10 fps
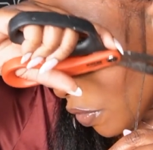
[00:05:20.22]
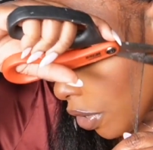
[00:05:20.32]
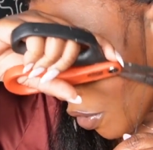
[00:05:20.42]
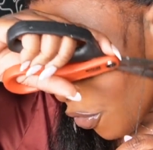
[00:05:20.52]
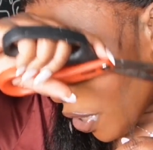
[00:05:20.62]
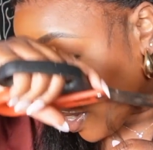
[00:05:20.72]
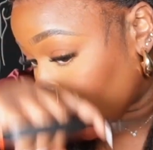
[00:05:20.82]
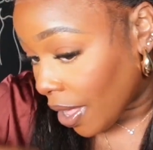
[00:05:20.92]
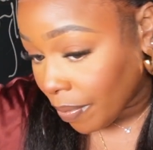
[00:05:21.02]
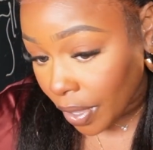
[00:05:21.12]
if you're afraid
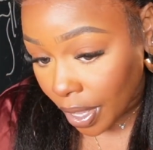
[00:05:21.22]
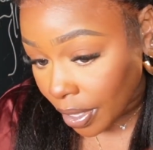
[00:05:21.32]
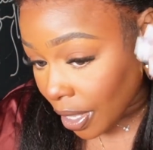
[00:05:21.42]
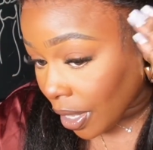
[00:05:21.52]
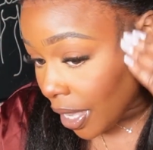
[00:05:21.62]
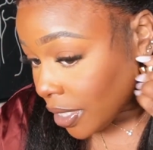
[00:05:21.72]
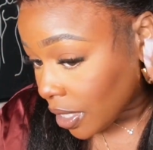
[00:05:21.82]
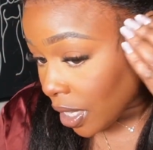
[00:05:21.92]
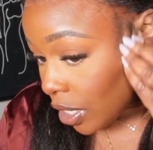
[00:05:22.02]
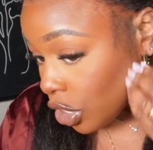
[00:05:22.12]
that the lace
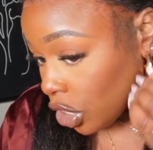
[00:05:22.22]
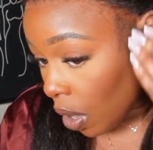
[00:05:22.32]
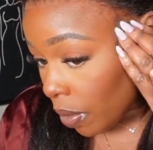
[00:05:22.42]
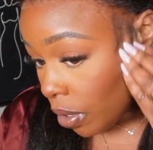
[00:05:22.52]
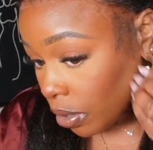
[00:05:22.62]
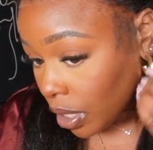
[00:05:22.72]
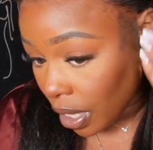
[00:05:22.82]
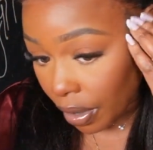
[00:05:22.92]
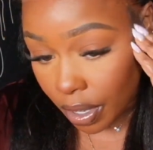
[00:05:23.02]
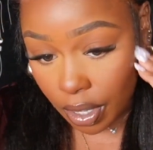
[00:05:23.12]
is gonna show in those
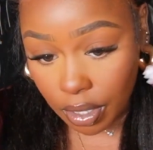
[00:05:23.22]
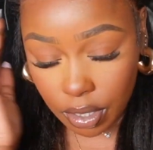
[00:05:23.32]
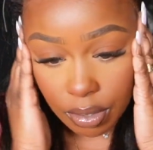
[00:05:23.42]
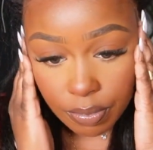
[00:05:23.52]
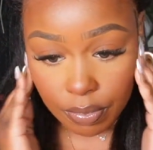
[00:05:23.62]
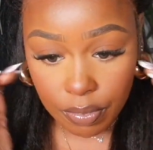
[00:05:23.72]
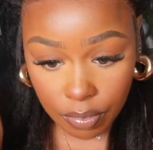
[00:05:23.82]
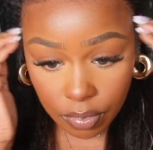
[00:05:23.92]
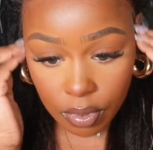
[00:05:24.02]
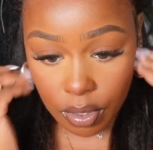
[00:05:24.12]
areas.
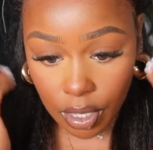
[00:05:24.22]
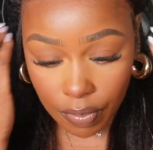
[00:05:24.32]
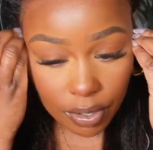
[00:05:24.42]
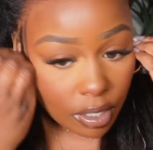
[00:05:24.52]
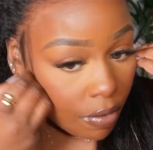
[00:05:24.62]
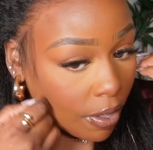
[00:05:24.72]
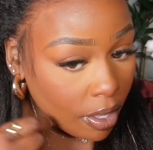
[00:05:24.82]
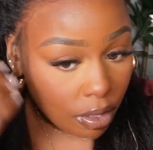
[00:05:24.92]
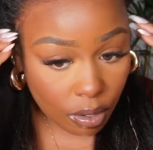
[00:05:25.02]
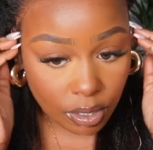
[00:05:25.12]
Give yourself like a
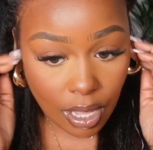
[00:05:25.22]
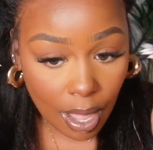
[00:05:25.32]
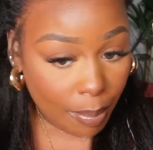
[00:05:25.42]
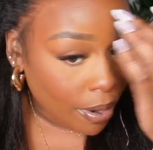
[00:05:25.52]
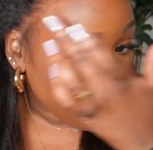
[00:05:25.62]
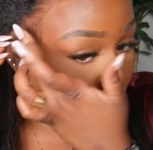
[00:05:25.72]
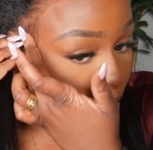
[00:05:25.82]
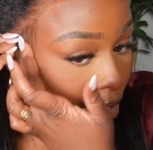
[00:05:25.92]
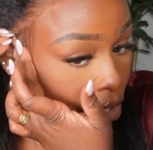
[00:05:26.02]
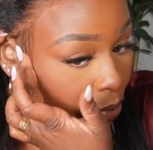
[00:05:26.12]
little sideburn
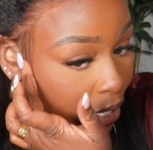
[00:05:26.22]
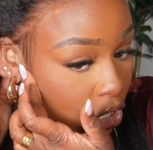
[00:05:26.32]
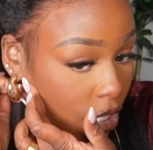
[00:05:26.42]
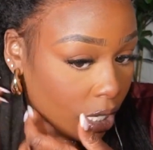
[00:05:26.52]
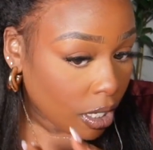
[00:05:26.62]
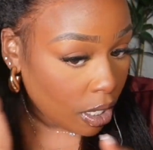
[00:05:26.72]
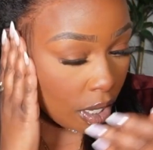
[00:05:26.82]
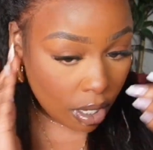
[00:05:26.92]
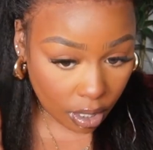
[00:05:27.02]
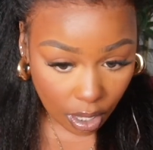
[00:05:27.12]
situation
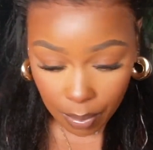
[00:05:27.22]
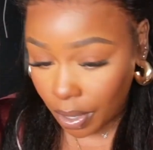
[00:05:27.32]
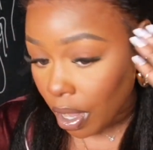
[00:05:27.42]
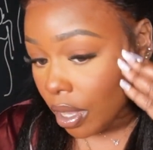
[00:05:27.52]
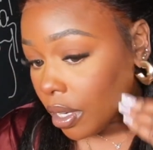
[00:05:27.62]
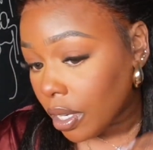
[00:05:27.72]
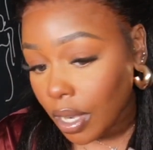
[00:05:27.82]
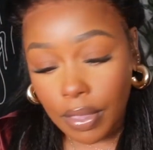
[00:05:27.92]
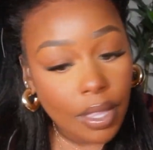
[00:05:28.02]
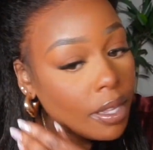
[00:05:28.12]
going on.
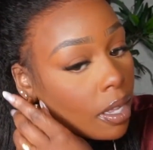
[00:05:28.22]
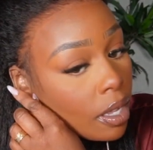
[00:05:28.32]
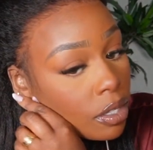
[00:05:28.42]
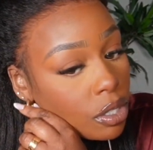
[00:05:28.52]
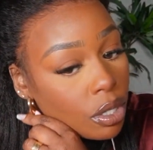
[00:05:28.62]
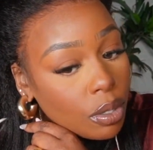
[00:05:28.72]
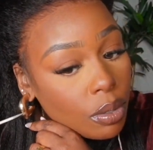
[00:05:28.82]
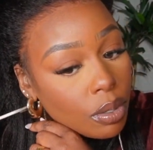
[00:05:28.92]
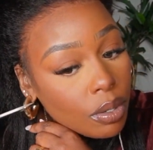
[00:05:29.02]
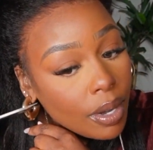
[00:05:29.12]
Nothing
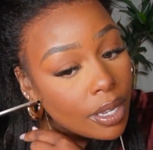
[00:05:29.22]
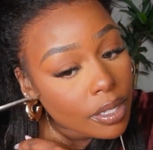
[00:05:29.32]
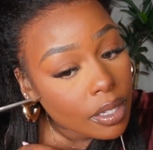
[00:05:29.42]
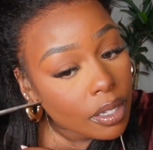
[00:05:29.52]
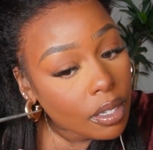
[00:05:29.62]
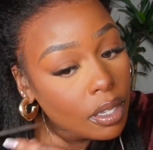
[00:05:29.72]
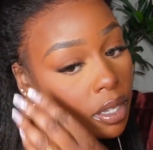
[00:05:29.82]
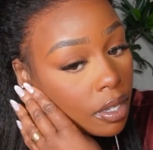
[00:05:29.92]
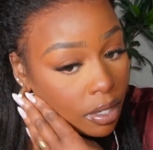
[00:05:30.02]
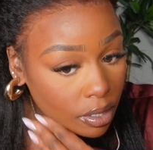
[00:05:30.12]
too crazy.
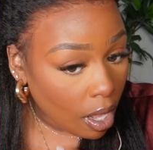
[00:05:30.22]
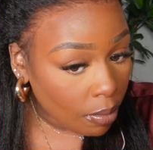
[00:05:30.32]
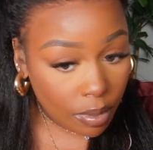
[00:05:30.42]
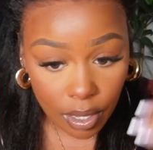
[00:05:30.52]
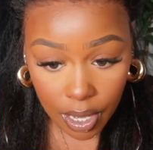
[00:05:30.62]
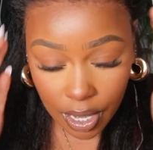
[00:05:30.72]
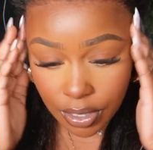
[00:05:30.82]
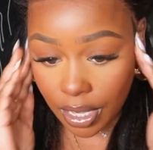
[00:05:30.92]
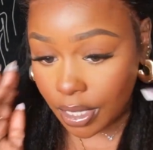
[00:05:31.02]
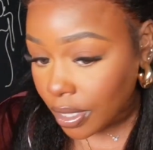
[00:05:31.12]
So, and as
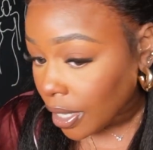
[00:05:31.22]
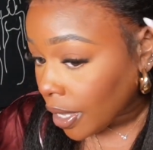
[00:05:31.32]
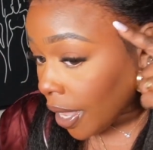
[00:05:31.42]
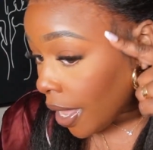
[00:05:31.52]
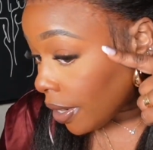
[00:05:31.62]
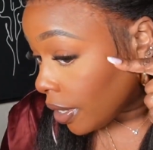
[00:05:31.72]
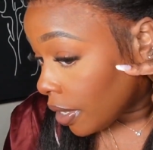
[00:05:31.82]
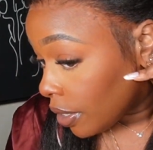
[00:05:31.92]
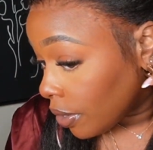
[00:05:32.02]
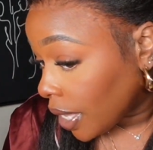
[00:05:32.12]
you guys can see, again,
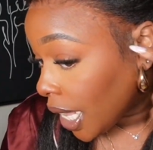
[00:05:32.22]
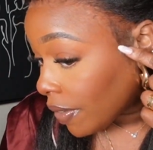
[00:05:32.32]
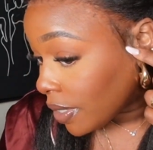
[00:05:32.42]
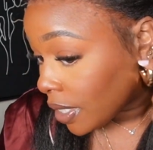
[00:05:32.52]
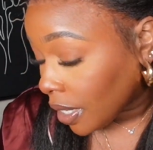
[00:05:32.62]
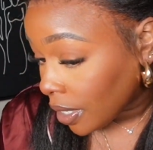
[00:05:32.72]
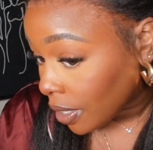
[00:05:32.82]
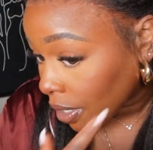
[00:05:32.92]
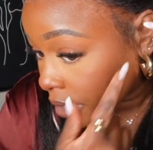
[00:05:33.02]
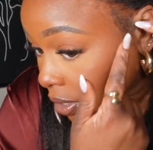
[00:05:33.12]
you can't even see
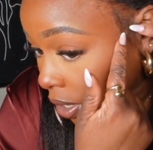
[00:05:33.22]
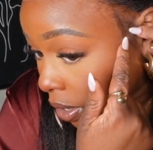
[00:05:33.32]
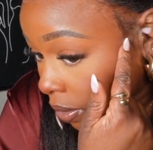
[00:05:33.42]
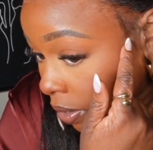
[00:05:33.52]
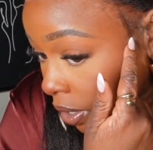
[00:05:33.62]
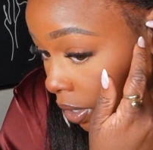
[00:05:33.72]
anything. So